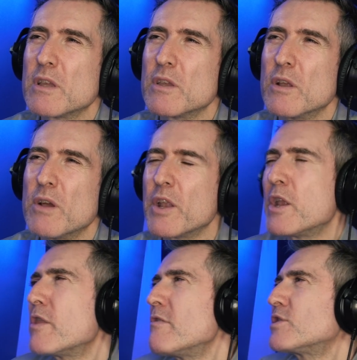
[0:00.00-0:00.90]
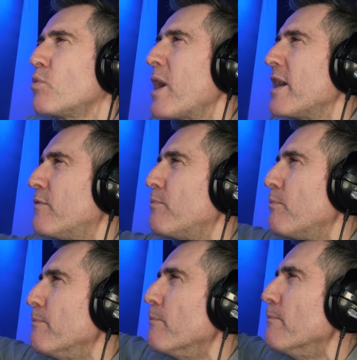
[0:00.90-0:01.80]
You know, and I know there is a way of
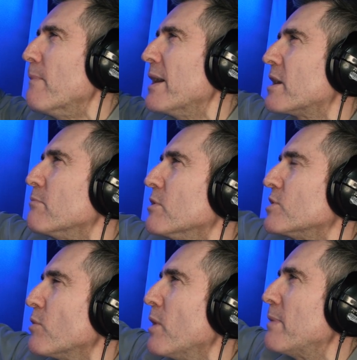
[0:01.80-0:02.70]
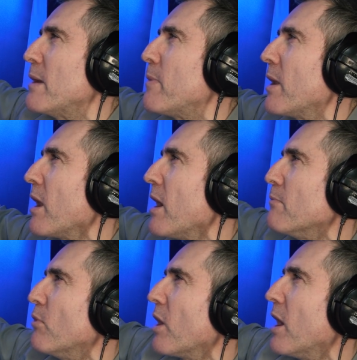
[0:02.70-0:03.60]
making music where people are like
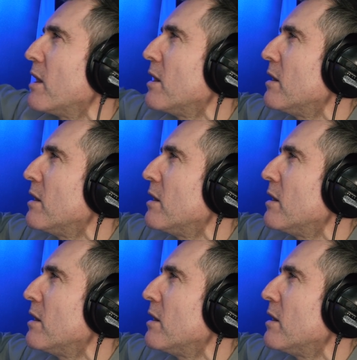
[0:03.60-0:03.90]
more like